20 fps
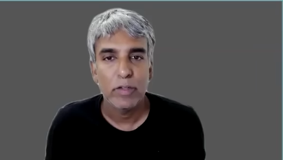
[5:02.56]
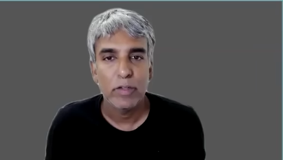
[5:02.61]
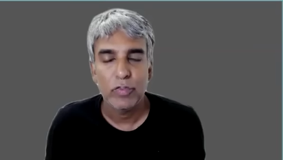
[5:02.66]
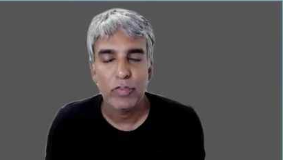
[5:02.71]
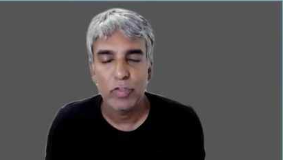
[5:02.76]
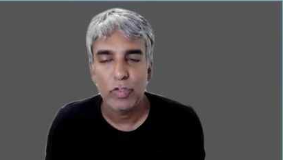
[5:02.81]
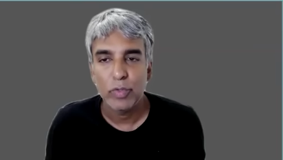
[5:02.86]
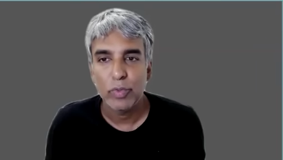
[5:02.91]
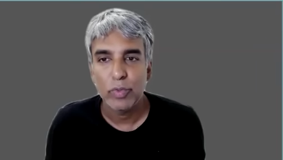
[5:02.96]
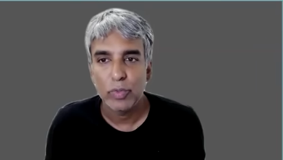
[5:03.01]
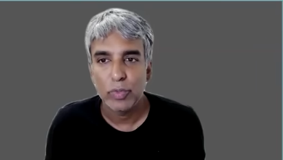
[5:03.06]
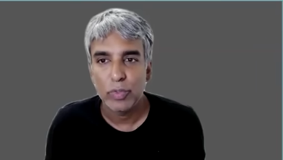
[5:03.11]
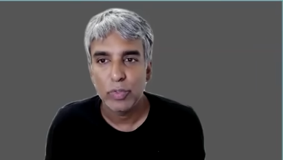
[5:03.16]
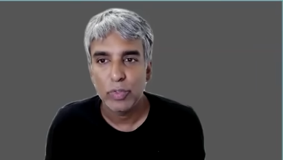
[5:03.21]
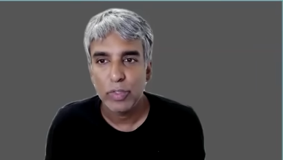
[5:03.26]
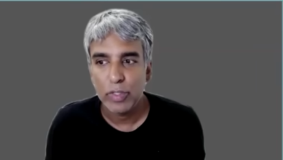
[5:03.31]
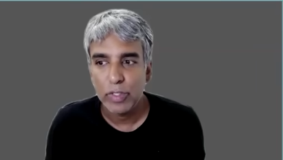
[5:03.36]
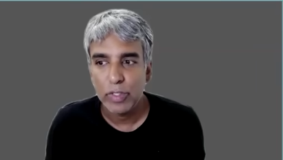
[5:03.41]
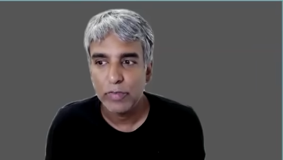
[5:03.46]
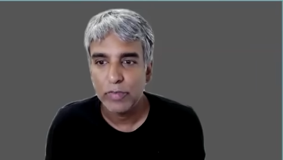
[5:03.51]
if
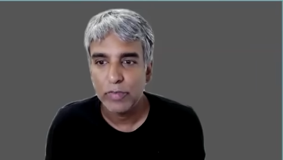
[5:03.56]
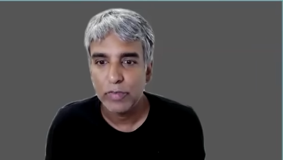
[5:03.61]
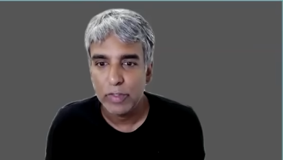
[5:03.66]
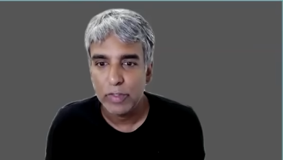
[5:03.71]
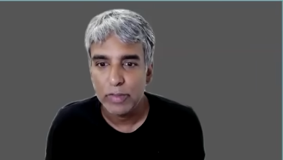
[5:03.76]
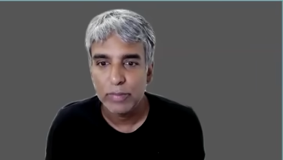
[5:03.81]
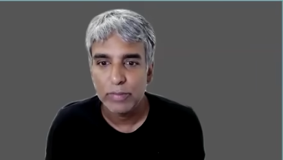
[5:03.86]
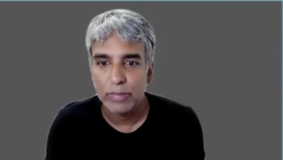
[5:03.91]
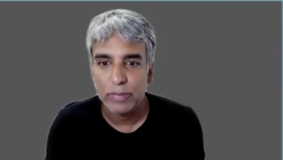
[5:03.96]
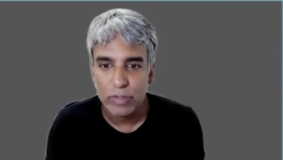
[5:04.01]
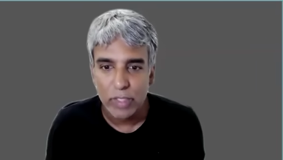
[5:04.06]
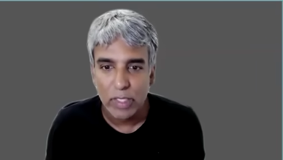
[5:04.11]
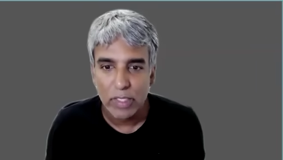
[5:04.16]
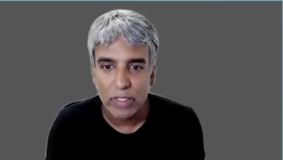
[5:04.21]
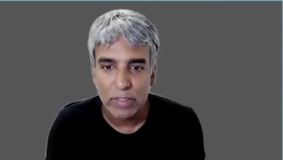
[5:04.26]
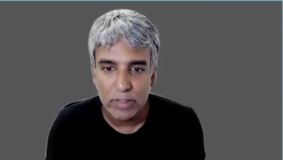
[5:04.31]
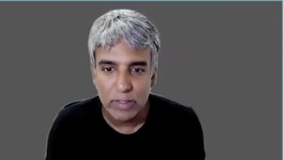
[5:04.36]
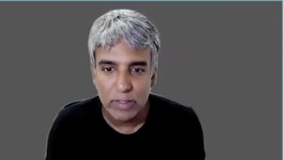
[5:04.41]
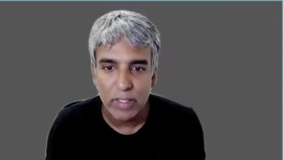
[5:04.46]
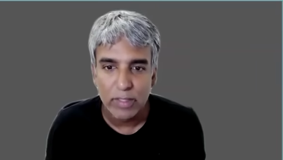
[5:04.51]
the
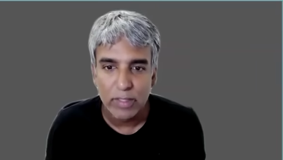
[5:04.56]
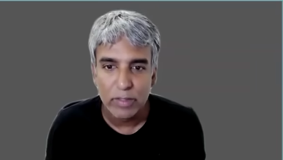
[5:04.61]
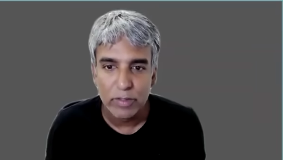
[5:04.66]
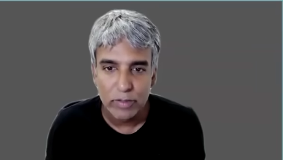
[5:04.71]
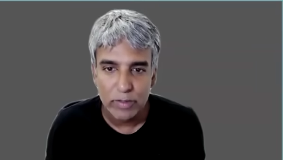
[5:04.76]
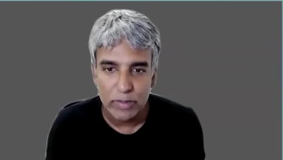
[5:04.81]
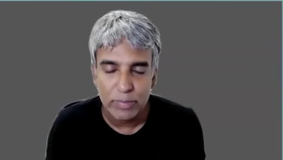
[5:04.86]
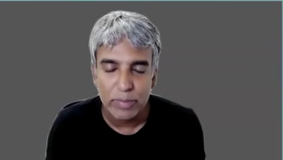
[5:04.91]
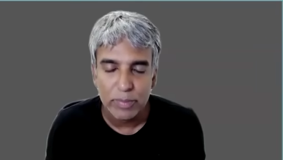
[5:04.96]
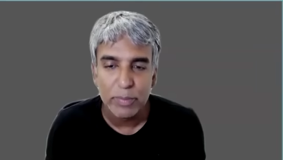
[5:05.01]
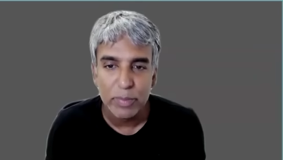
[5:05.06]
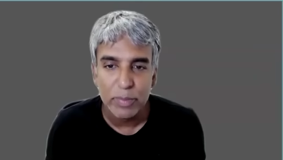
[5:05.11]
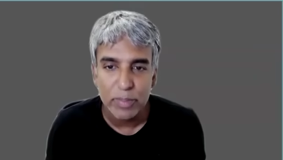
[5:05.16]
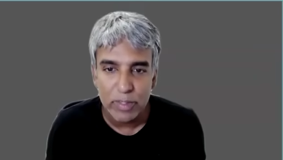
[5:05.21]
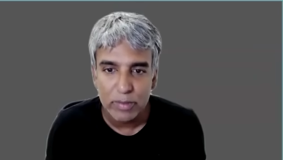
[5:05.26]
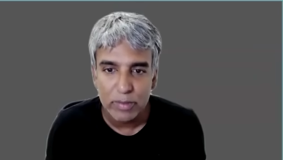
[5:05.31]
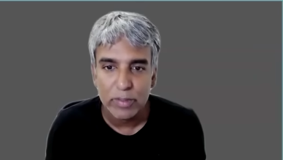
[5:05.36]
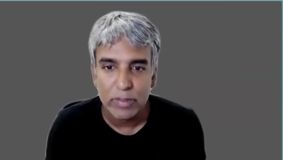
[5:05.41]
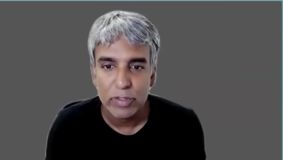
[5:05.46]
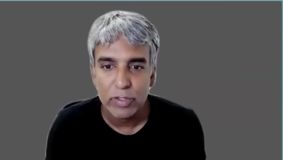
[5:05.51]
genociders, the people
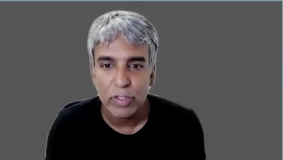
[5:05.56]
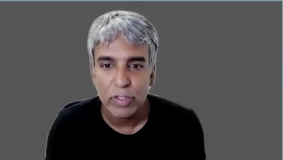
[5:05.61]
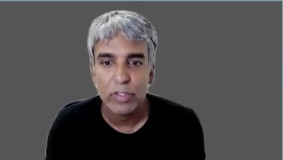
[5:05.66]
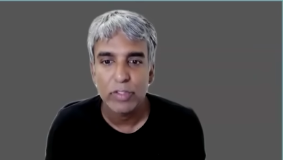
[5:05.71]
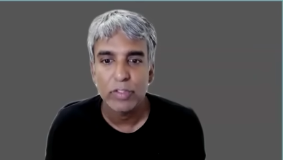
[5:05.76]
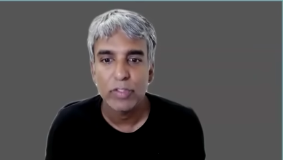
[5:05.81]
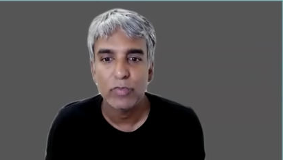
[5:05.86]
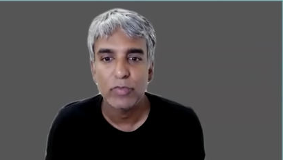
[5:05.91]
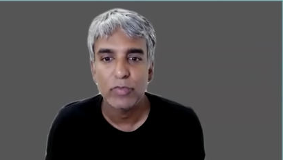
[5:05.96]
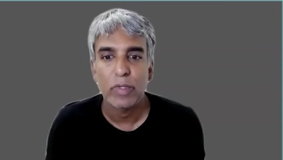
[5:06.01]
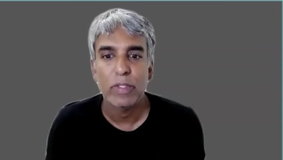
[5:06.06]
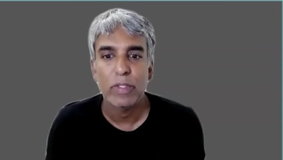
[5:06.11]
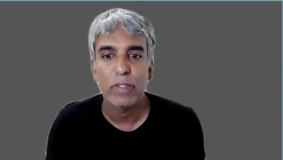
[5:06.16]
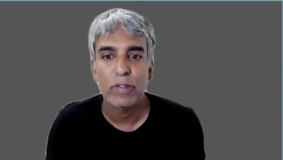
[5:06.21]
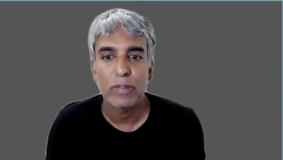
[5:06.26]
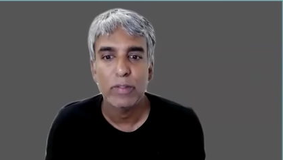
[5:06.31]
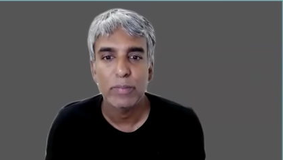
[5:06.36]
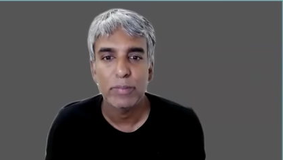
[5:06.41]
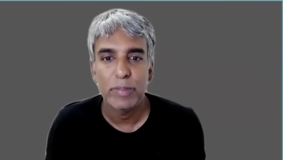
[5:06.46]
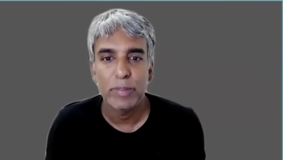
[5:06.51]
that are in charge of
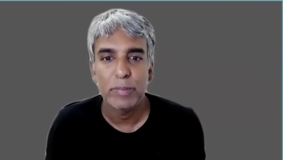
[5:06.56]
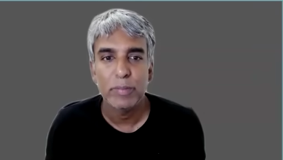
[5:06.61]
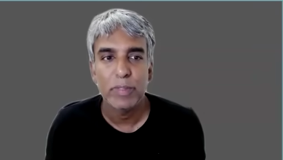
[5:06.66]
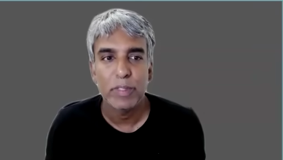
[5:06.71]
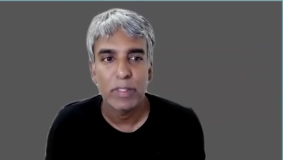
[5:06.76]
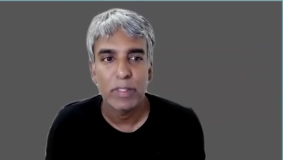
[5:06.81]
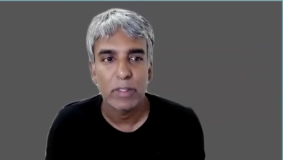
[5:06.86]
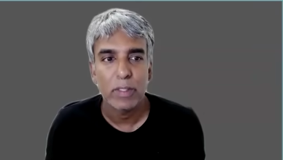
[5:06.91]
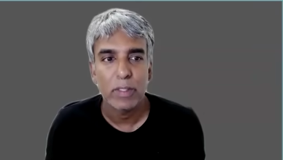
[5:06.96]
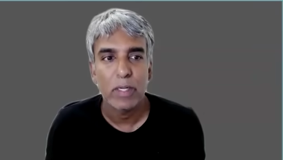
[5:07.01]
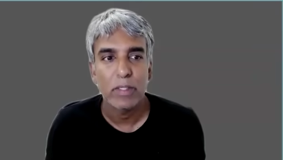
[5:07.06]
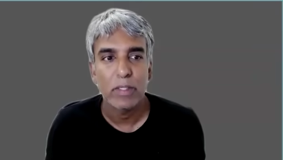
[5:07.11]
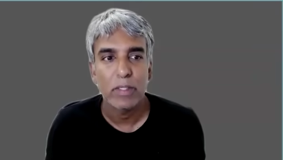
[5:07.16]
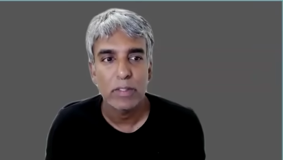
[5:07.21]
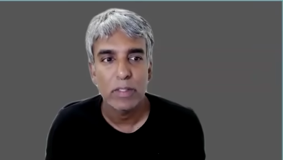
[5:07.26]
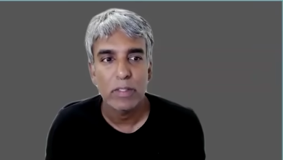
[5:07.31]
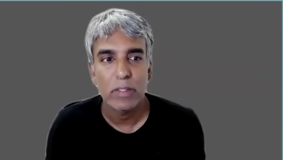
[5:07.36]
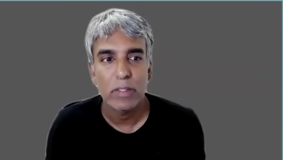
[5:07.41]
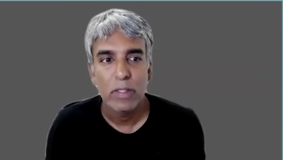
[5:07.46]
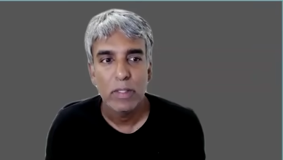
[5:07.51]
whether people in
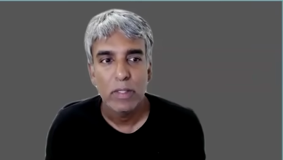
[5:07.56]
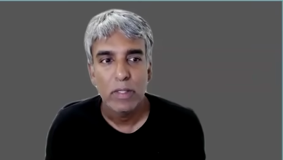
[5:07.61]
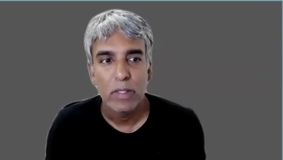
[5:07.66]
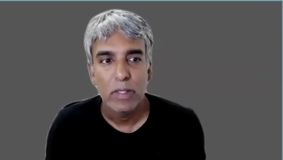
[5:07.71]
Gaza